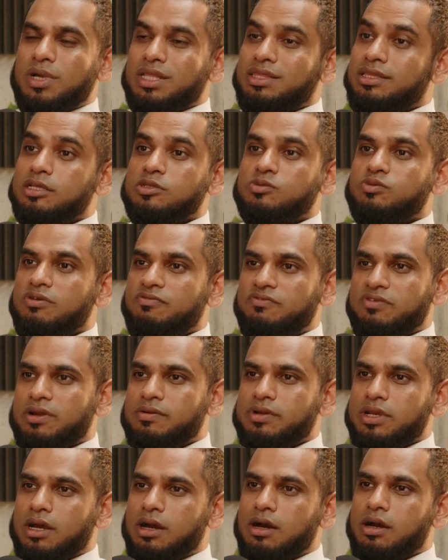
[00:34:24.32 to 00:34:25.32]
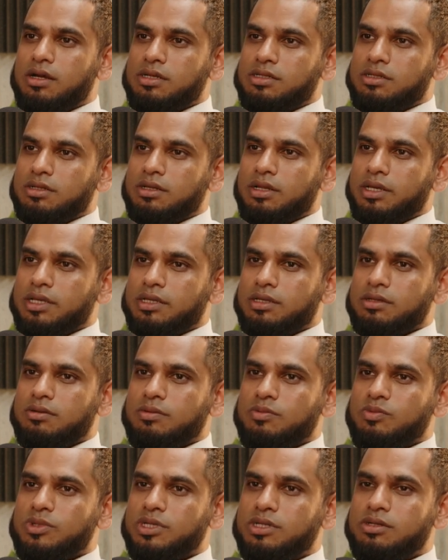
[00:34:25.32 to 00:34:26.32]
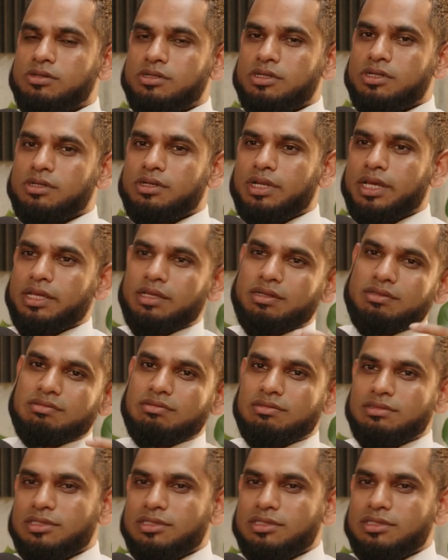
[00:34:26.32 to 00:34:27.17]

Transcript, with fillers: But things were very hard. Like you know, we couldn't like